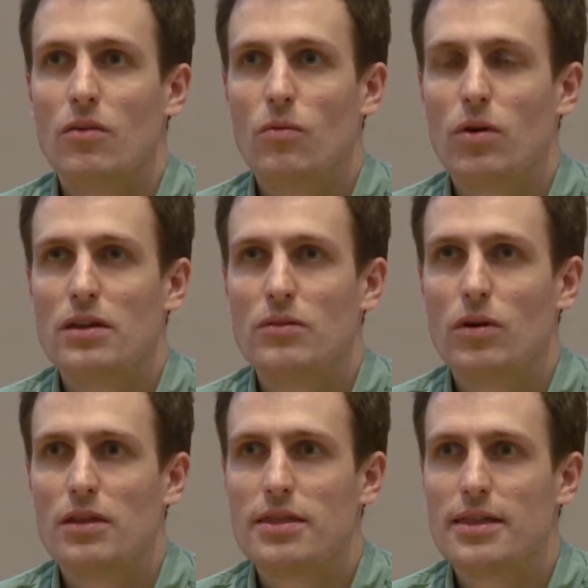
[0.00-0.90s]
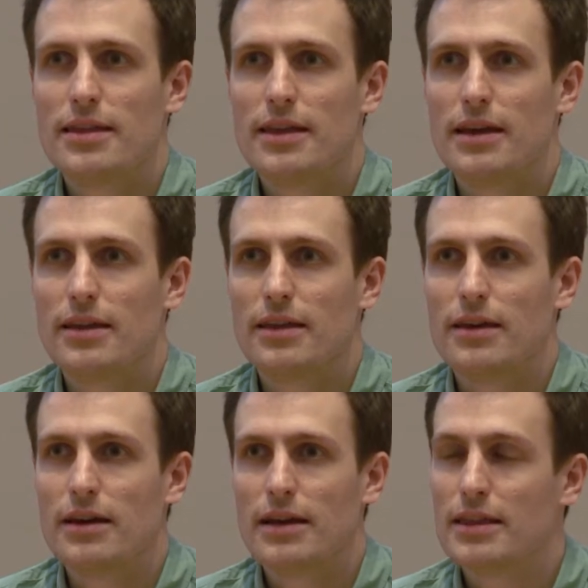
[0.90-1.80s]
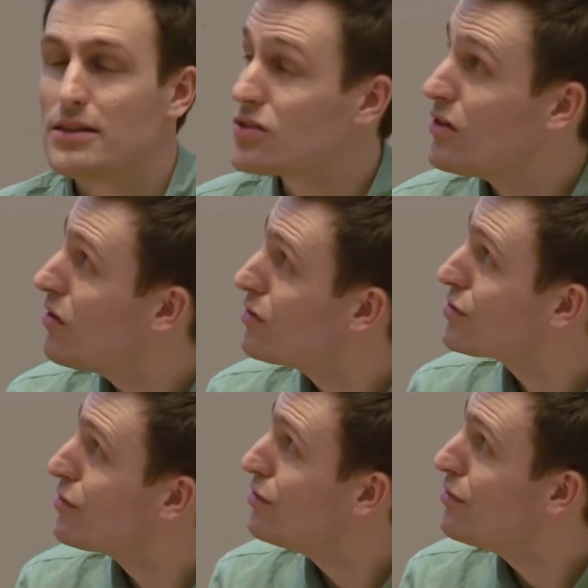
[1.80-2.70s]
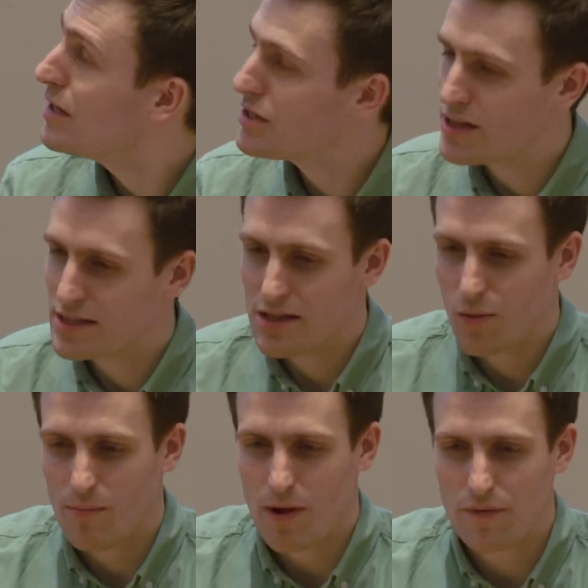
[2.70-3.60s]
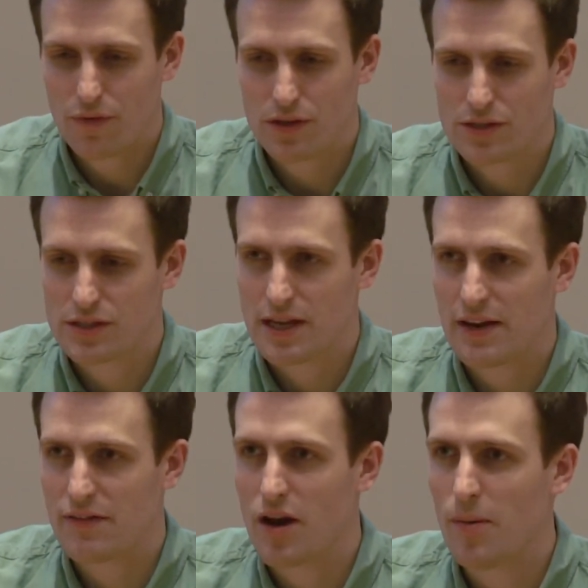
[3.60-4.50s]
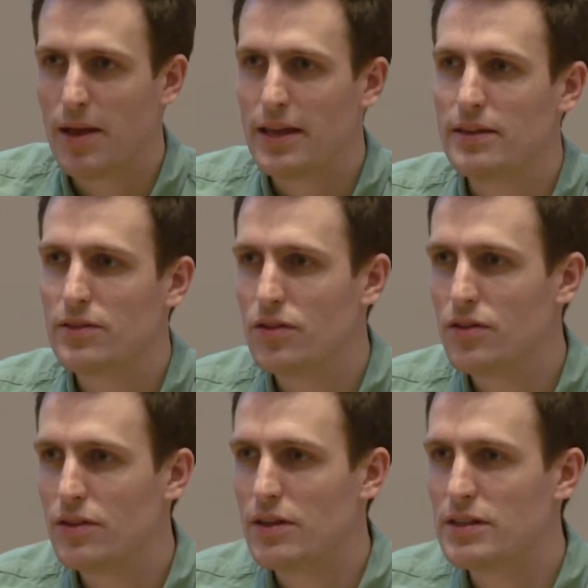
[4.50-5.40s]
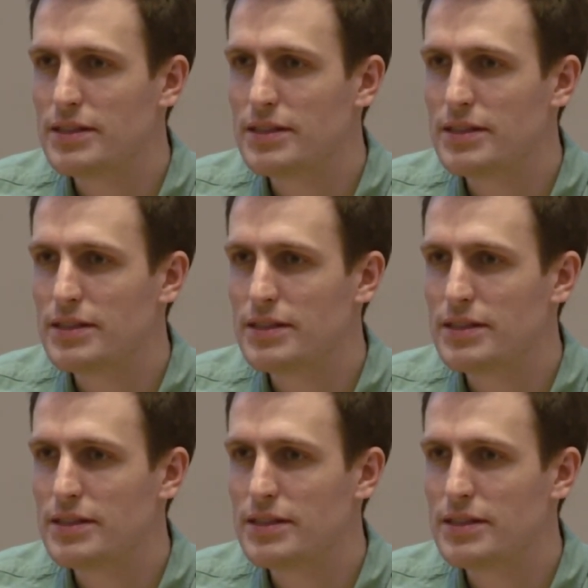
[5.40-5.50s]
one thing that I think is also interesting, the way mindfulness has kind of come into the